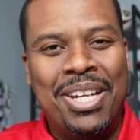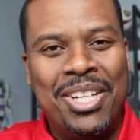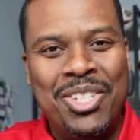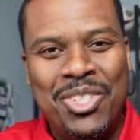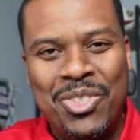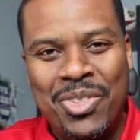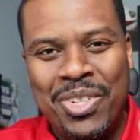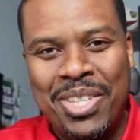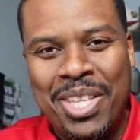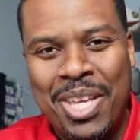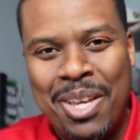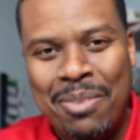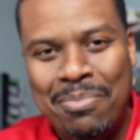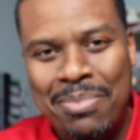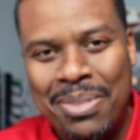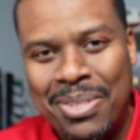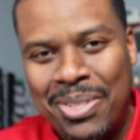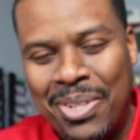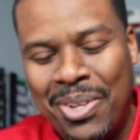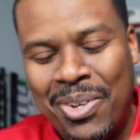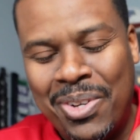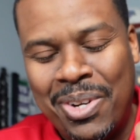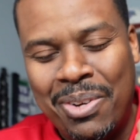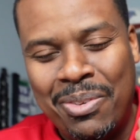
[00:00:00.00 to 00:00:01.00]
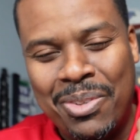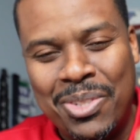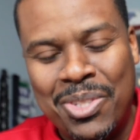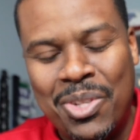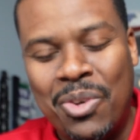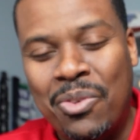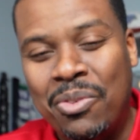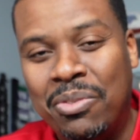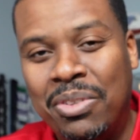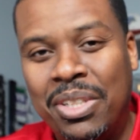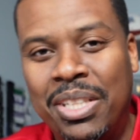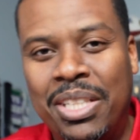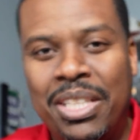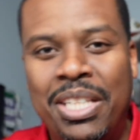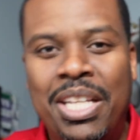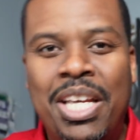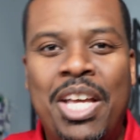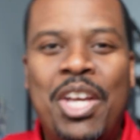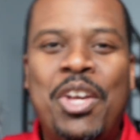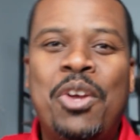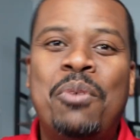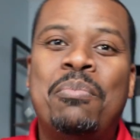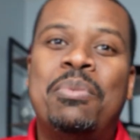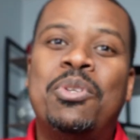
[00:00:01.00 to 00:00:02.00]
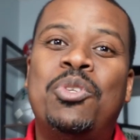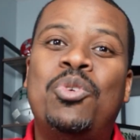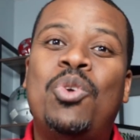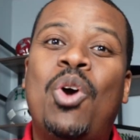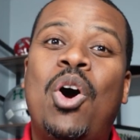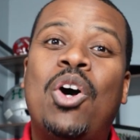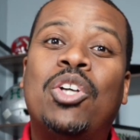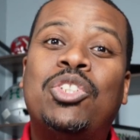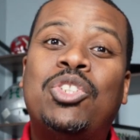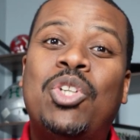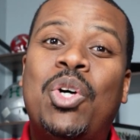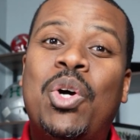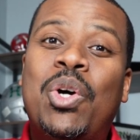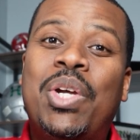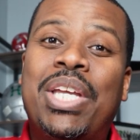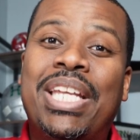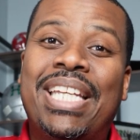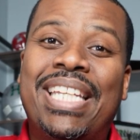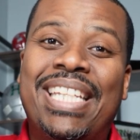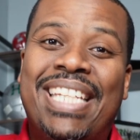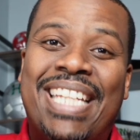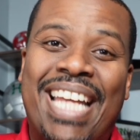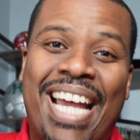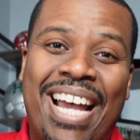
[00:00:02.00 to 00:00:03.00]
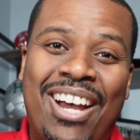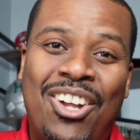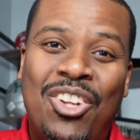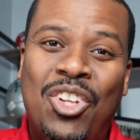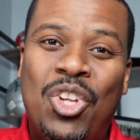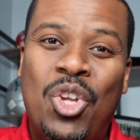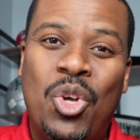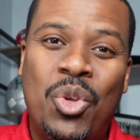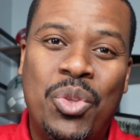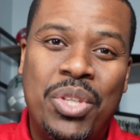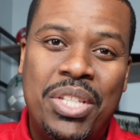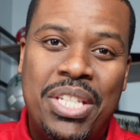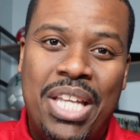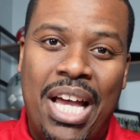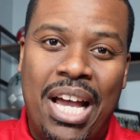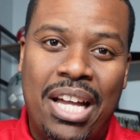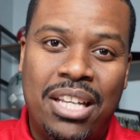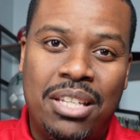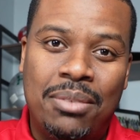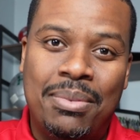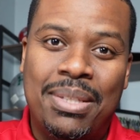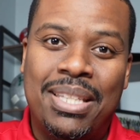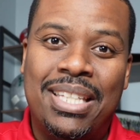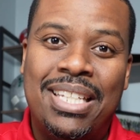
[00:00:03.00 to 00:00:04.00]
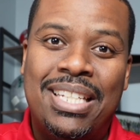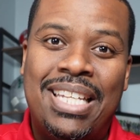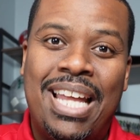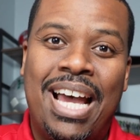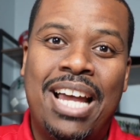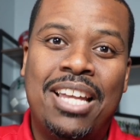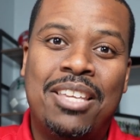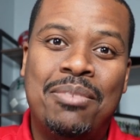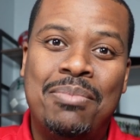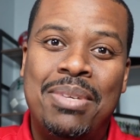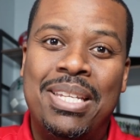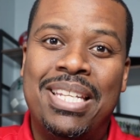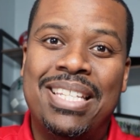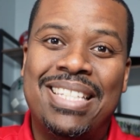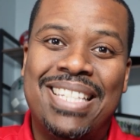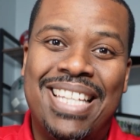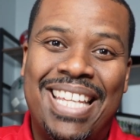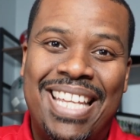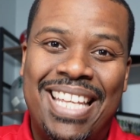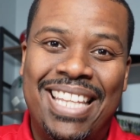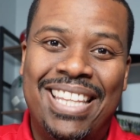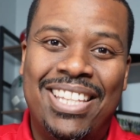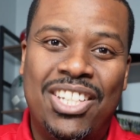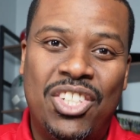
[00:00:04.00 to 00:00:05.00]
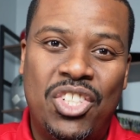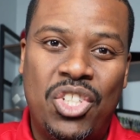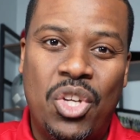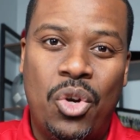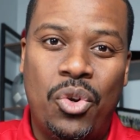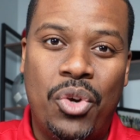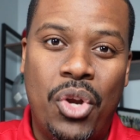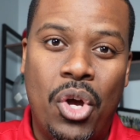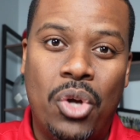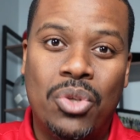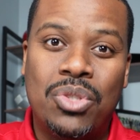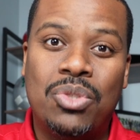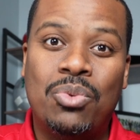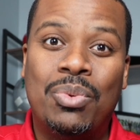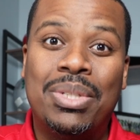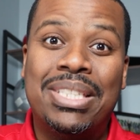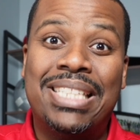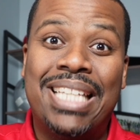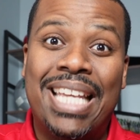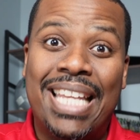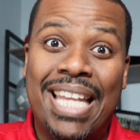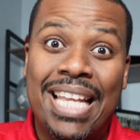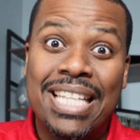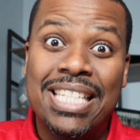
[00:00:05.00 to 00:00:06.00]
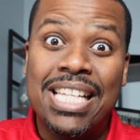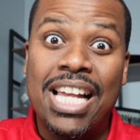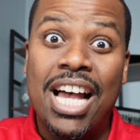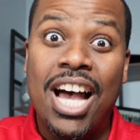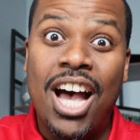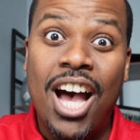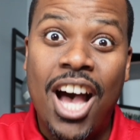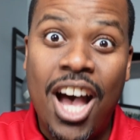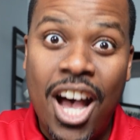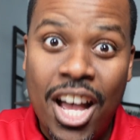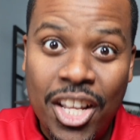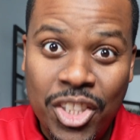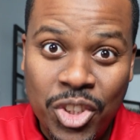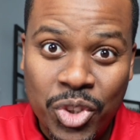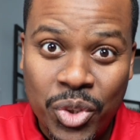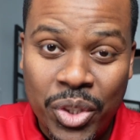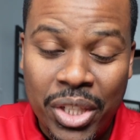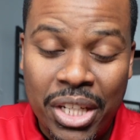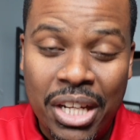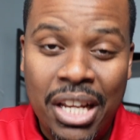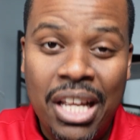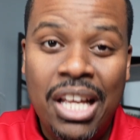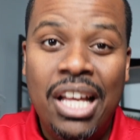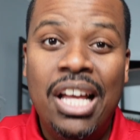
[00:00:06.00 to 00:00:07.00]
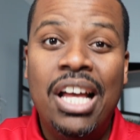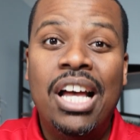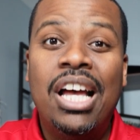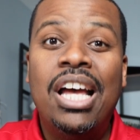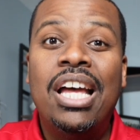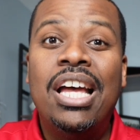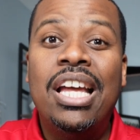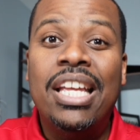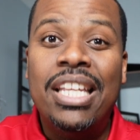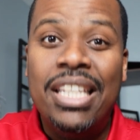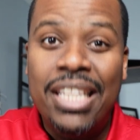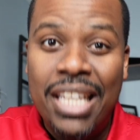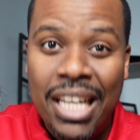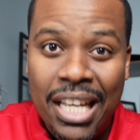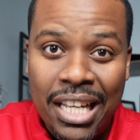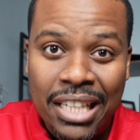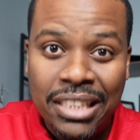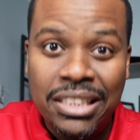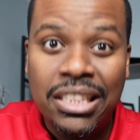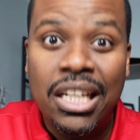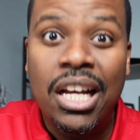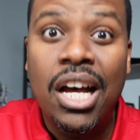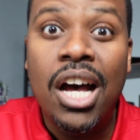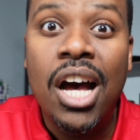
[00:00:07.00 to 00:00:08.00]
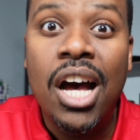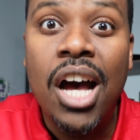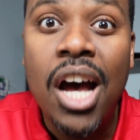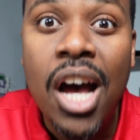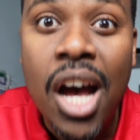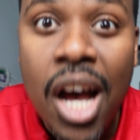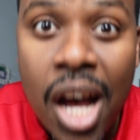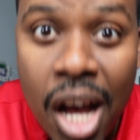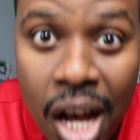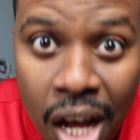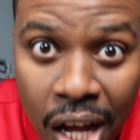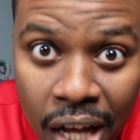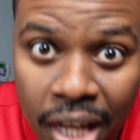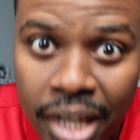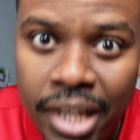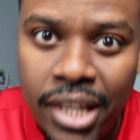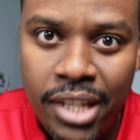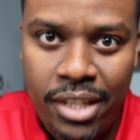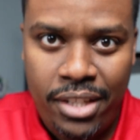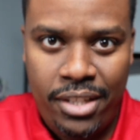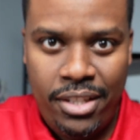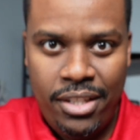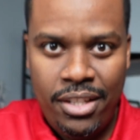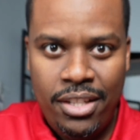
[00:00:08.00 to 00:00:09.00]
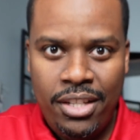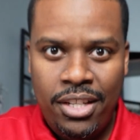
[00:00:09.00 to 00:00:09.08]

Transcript: 100th episode. That was so fun. But you also can download the document. The document is in the show notes. Once again, that's 100. Yes, 100